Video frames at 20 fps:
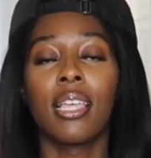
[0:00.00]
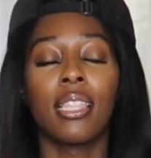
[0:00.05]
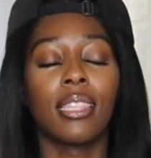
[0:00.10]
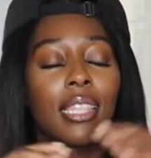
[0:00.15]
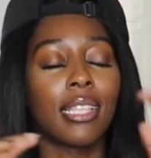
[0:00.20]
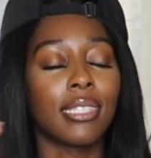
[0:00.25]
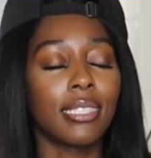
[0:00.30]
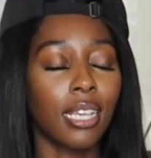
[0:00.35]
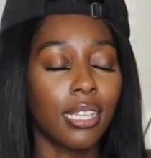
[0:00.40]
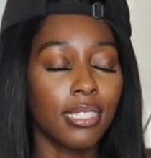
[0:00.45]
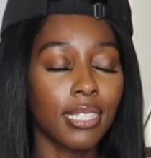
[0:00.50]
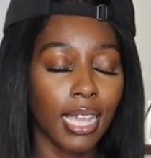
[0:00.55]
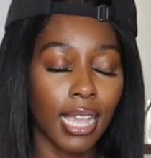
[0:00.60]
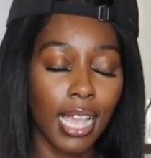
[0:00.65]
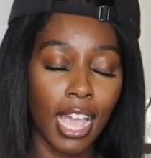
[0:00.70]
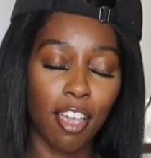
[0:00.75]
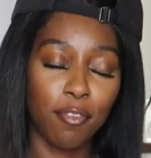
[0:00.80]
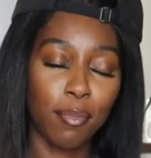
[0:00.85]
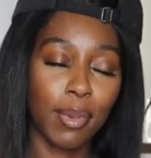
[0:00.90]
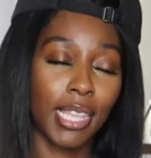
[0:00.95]
That sounds like I
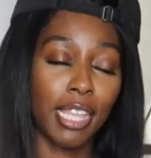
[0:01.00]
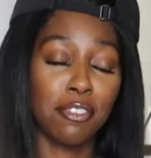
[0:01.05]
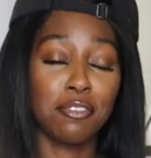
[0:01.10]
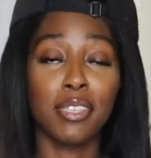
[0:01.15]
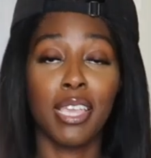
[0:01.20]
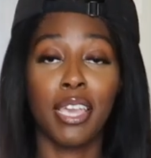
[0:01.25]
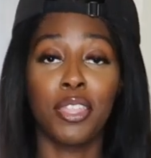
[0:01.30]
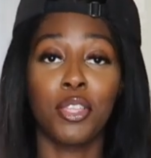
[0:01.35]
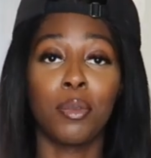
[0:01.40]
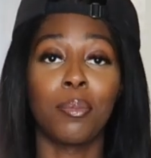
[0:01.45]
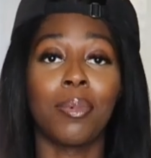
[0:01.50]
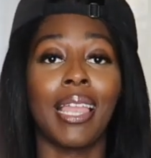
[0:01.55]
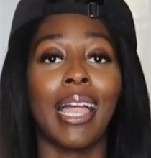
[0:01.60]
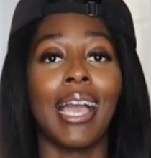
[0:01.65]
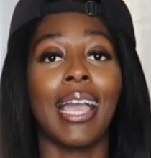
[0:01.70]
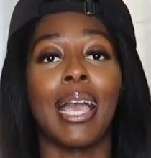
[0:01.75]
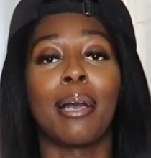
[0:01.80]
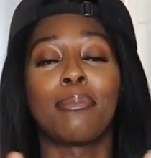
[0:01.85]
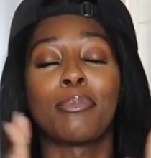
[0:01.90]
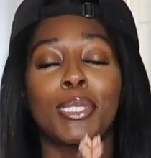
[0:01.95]
have my life together, but
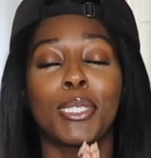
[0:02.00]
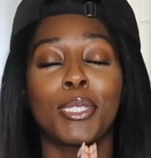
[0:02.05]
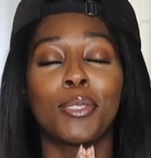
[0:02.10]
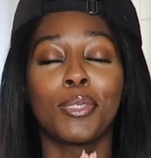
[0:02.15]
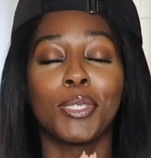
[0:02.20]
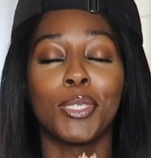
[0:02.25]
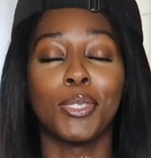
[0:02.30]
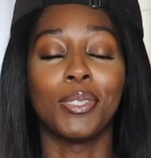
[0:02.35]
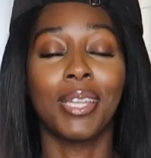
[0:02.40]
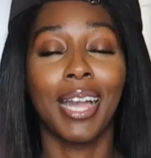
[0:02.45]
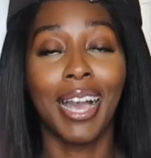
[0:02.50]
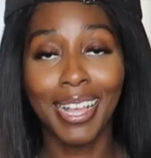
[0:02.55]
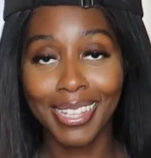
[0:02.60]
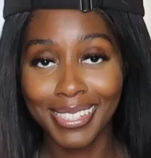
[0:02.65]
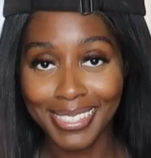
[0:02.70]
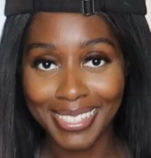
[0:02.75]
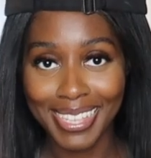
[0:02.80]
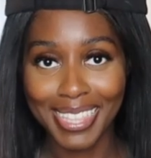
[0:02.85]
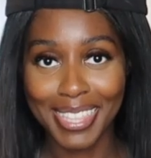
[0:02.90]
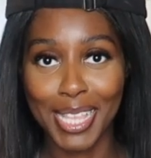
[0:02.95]
I absolutely do
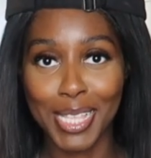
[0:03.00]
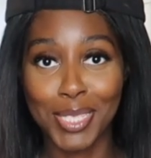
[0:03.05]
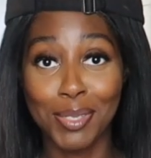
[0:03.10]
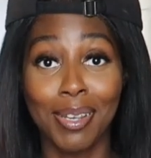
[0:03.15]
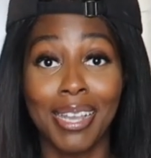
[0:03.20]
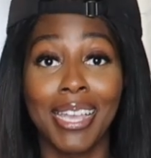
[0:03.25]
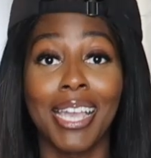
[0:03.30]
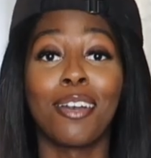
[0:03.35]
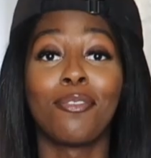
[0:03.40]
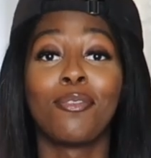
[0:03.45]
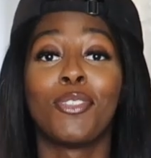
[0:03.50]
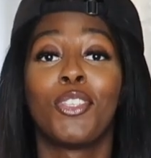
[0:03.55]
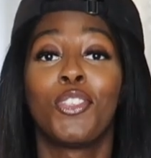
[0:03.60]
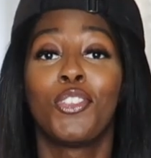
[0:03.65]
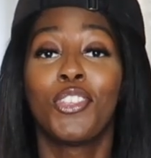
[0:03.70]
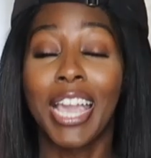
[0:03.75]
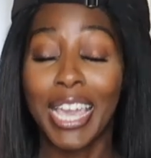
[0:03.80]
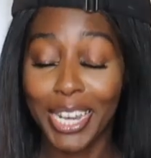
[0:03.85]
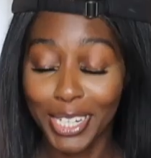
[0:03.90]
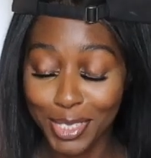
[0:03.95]
not, and that's why I have this
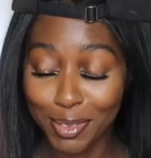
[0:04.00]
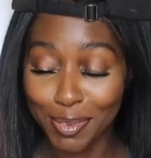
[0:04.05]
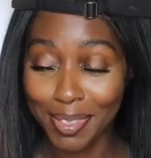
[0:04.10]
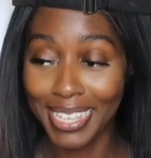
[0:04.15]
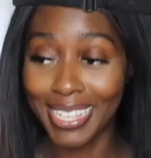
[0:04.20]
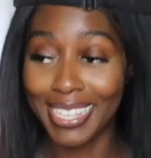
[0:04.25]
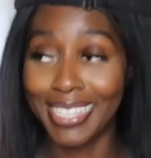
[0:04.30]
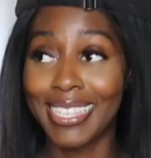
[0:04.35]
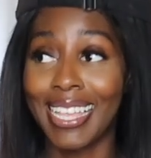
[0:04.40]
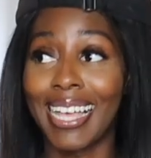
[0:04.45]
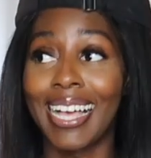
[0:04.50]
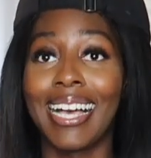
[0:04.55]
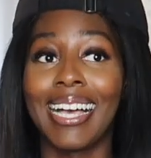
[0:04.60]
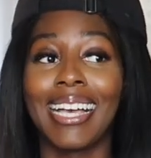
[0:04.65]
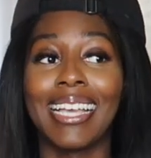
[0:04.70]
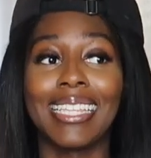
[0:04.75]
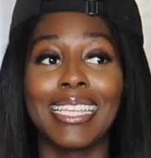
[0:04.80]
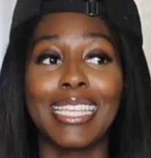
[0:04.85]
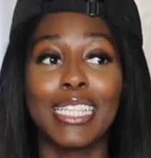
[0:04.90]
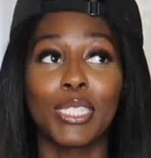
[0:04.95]
channel, because
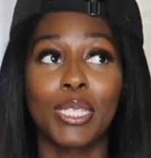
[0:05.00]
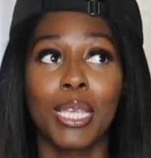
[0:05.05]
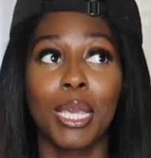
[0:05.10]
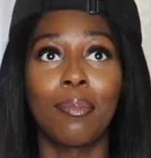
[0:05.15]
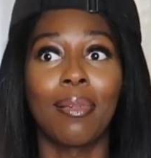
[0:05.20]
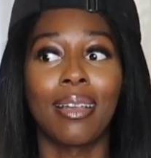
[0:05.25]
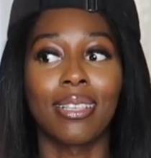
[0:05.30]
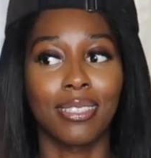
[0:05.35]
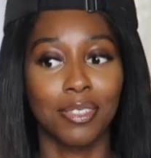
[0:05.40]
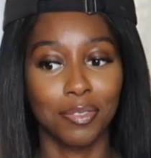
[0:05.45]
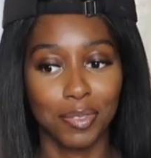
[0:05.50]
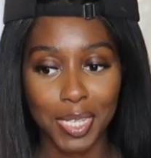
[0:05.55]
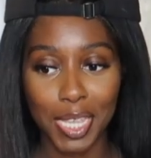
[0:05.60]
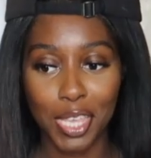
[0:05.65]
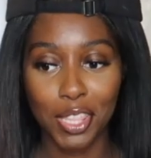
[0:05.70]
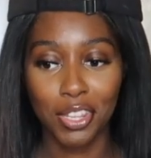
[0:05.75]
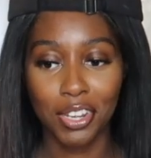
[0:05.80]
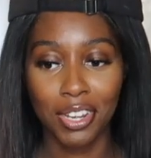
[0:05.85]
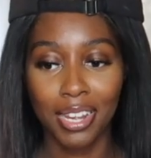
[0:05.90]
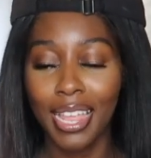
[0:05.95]
I need to get myself
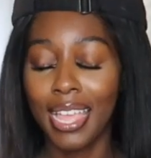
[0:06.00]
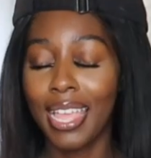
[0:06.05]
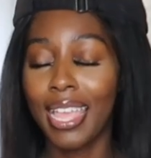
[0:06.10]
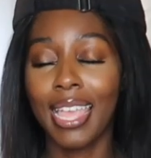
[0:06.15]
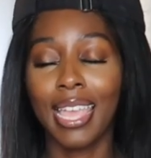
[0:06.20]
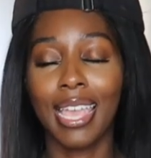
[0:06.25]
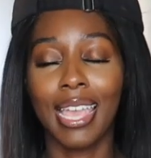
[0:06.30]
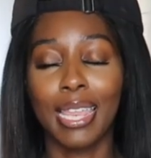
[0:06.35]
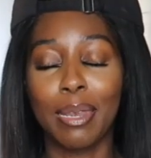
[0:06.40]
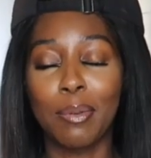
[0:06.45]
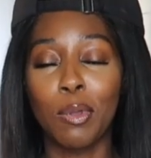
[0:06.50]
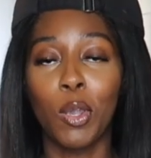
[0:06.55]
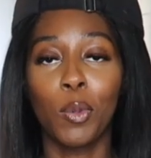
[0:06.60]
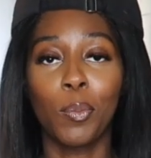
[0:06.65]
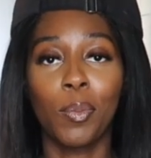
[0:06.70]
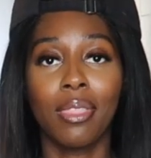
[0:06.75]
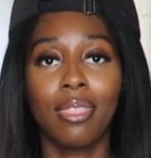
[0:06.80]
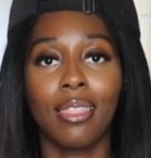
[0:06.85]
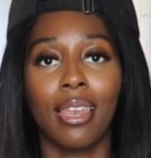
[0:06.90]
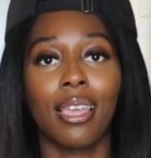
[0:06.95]
together, and I'm
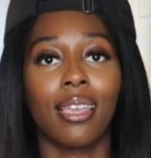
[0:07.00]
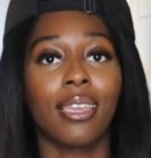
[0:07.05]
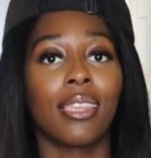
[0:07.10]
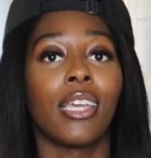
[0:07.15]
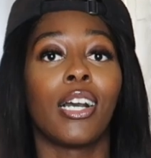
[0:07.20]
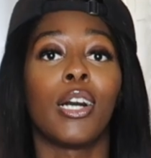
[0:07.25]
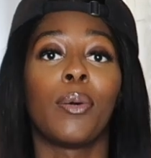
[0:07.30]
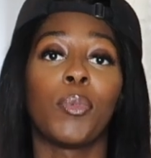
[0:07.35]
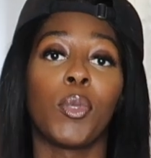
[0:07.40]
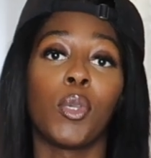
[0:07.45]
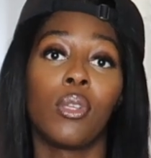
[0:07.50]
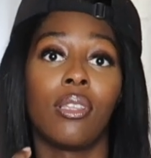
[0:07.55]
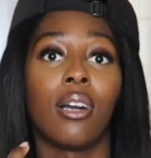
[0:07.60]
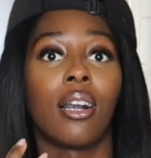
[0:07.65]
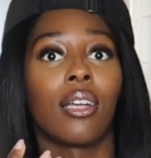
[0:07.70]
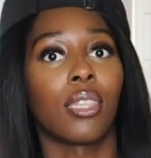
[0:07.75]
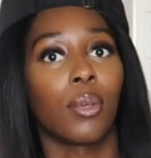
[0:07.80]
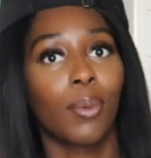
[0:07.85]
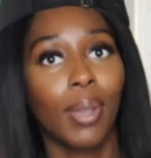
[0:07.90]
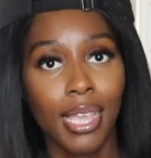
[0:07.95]
hoping that I can help you
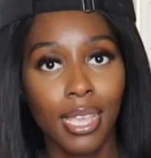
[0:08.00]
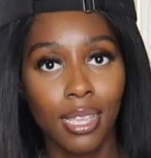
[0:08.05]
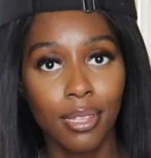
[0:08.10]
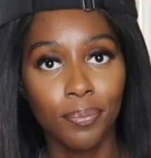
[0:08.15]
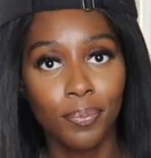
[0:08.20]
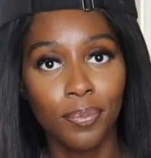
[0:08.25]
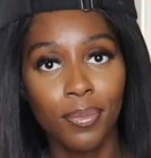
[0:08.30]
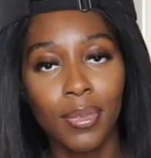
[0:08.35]
along the way.